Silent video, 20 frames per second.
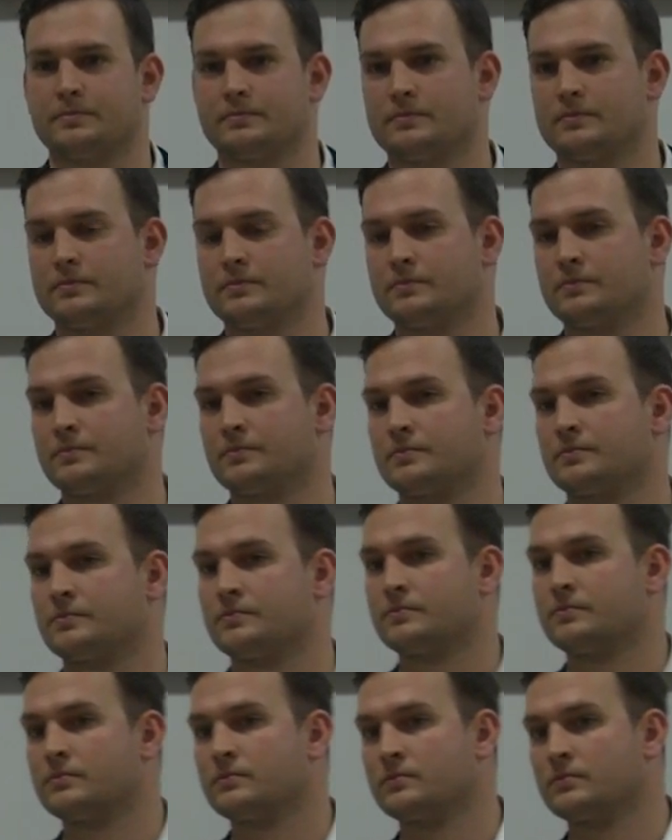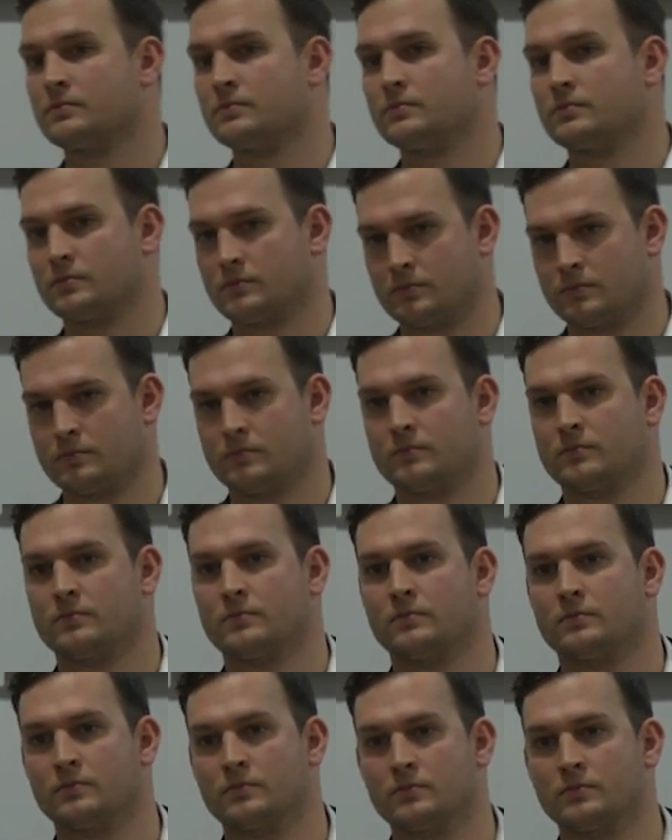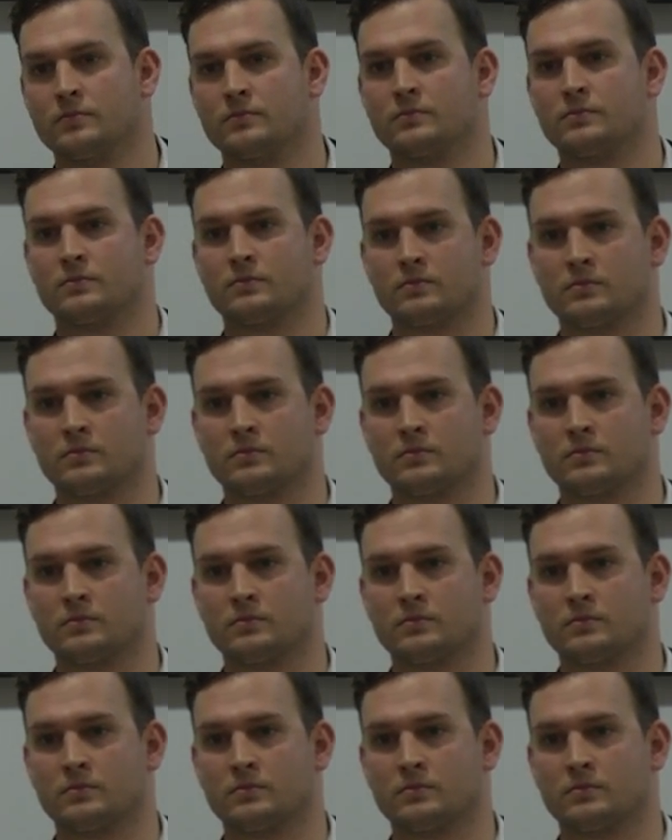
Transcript: No one is speaking in this clip.